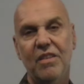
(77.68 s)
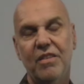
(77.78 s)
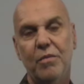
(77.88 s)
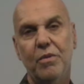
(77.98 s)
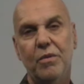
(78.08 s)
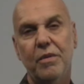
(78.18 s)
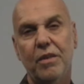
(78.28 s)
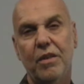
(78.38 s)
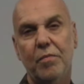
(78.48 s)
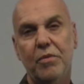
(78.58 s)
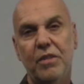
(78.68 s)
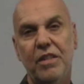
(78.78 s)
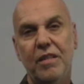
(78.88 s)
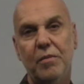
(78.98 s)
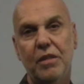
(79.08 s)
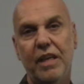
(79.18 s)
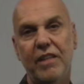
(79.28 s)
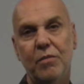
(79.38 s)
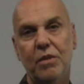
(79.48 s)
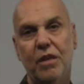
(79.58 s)
although we're doing it on a proscenium
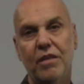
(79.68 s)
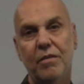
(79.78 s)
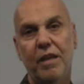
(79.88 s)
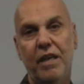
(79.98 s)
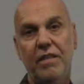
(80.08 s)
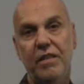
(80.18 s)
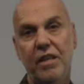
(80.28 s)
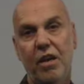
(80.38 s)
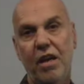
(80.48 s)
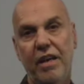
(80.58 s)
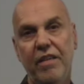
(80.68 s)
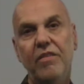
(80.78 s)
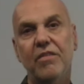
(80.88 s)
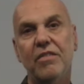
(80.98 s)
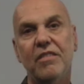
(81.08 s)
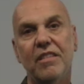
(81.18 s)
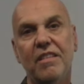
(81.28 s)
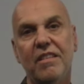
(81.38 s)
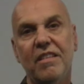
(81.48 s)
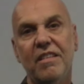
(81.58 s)
stage, we talk directly to the audience.
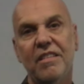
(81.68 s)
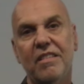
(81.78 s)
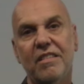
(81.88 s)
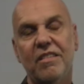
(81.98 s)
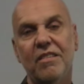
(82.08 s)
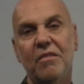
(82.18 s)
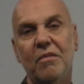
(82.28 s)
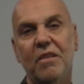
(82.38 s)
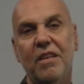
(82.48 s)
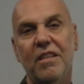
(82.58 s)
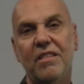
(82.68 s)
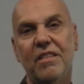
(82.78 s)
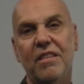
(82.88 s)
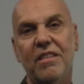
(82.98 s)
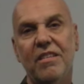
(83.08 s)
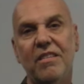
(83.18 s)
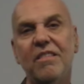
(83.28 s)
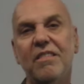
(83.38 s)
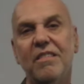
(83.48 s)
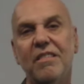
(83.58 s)
So uh, it's a
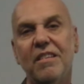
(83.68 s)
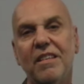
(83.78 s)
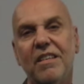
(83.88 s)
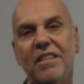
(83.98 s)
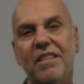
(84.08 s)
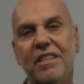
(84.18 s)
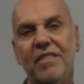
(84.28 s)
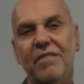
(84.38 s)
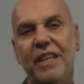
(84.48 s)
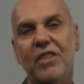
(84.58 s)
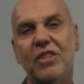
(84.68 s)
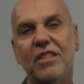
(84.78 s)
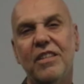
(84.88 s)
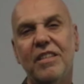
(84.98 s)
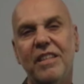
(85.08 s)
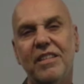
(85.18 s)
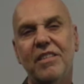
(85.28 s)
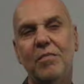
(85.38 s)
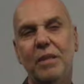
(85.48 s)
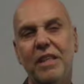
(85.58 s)
convention it needs
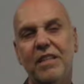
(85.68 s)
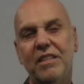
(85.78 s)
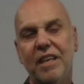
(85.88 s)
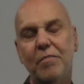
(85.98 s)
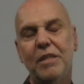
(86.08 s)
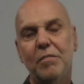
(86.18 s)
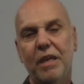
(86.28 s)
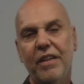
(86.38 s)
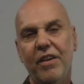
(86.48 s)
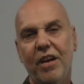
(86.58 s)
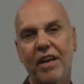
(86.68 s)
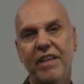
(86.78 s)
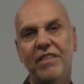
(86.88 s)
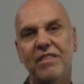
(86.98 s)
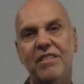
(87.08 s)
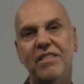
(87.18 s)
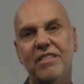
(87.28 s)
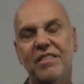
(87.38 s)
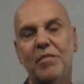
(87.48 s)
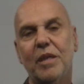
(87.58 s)
to be accepted by the audience
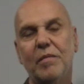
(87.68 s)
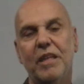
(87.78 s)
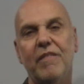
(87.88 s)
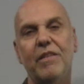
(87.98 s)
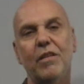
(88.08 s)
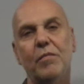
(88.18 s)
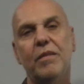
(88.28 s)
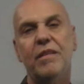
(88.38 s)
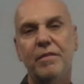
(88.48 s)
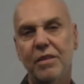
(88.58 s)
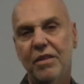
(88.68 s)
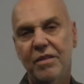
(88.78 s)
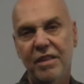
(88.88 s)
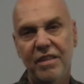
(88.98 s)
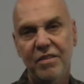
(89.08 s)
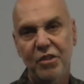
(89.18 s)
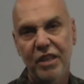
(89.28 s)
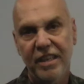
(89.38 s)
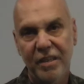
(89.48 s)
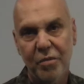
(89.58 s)
and sometimes they have a little bit of difficulty
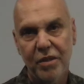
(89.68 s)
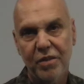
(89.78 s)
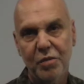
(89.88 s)
understanding what they're